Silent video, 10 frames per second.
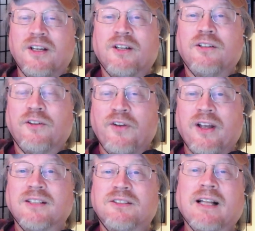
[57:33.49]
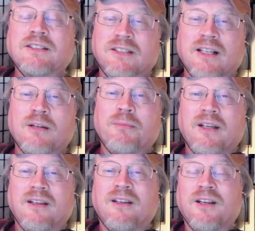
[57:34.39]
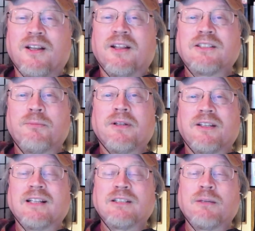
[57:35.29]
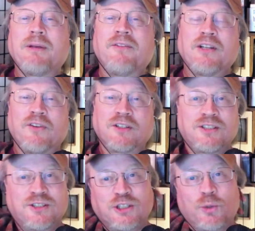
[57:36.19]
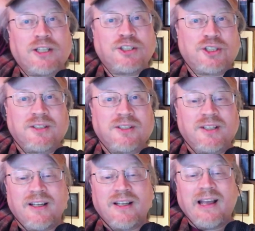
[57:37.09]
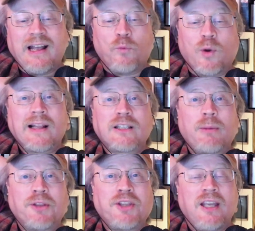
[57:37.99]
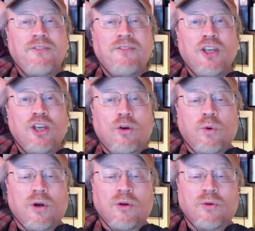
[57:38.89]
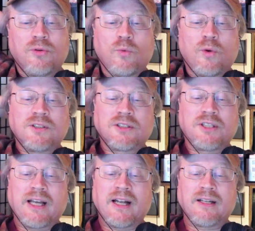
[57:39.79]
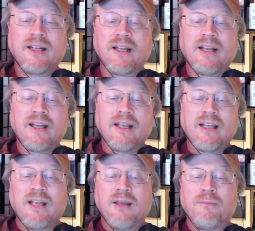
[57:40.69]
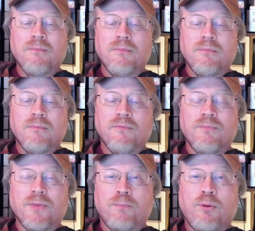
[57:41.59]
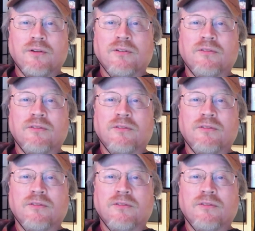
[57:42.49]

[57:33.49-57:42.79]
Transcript: defense. That's going to be that's a bit that's a bit of a different situation. And what I liked about the Yves Guyot quote was that he put